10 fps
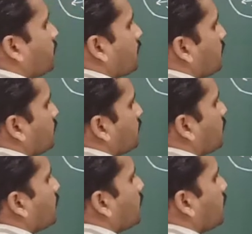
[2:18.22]
tension
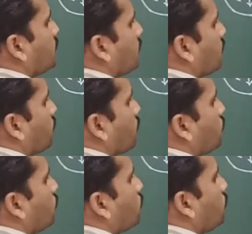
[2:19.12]
is equal
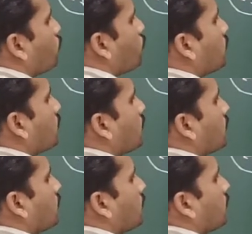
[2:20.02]
to Newton
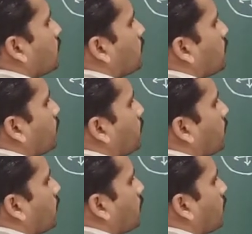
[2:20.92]
per
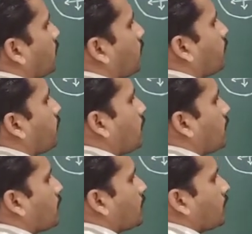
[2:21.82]
meter.
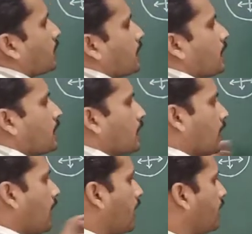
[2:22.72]

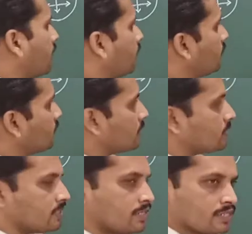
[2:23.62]
And what is the
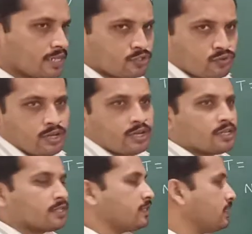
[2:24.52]
CGS unit?
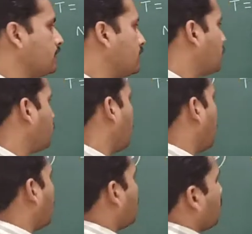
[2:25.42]
The CGS
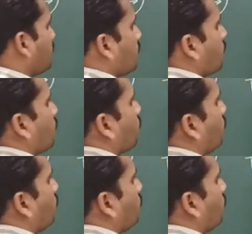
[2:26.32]
unit is equal